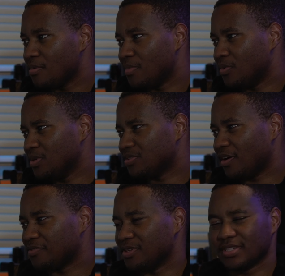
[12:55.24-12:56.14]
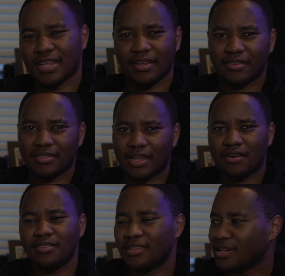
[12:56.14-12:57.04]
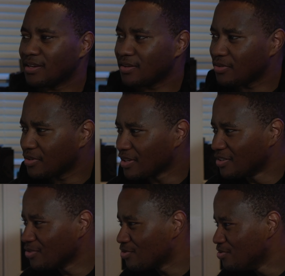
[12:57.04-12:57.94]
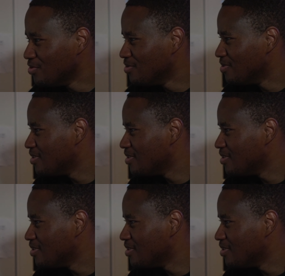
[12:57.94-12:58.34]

But which software is that? Because I don't think you can do...